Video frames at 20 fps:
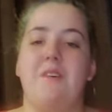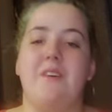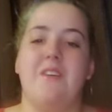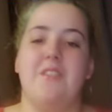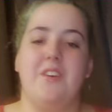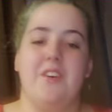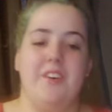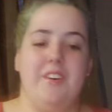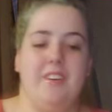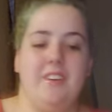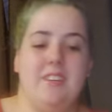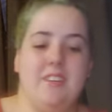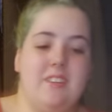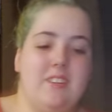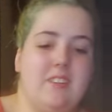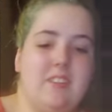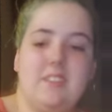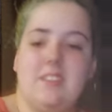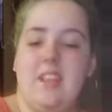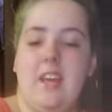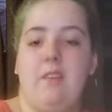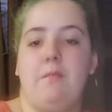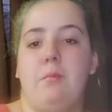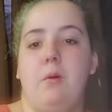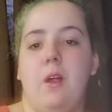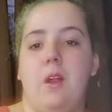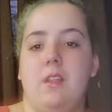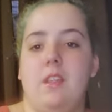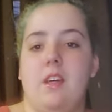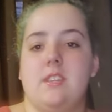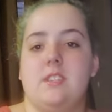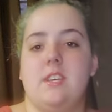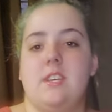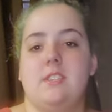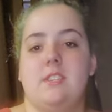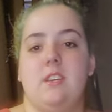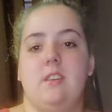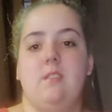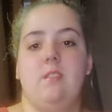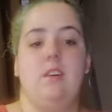her the, the part that says
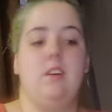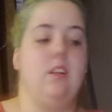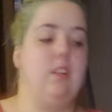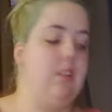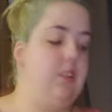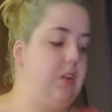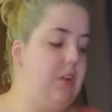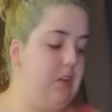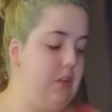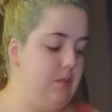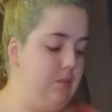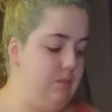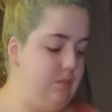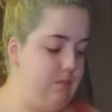Allure.